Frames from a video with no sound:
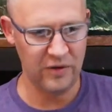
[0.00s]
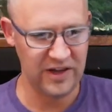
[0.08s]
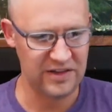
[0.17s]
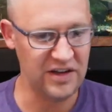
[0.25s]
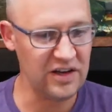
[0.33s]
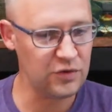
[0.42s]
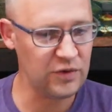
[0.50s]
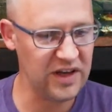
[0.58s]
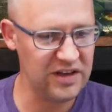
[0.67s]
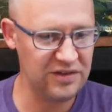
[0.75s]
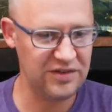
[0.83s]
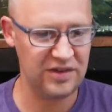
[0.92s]
All right, the next one
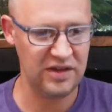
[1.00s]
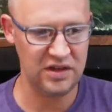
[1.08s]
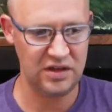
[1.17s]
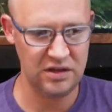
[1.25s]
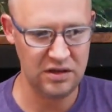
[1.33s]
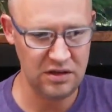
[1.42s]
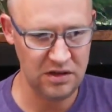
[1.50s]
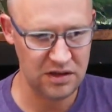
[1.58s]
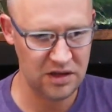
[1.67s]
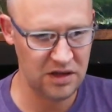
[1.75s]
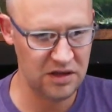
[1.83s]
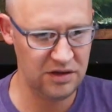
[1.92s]
I can
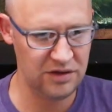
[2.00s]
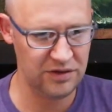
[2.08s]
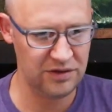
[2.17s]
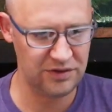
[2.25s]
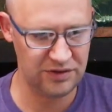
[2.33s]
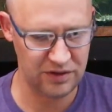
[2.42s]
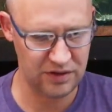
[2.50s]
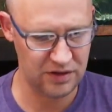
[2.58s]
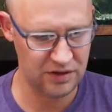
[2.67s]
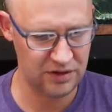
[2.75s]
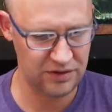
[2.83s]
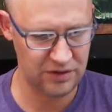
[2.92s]
see is,
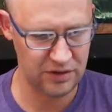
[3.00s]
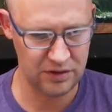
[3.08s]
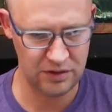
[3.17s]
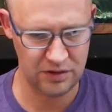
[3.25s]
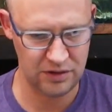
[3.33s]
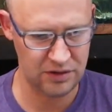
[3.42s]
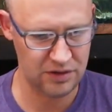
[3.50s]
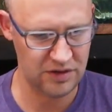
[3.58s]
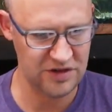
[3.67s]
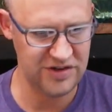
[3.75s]
let's see here,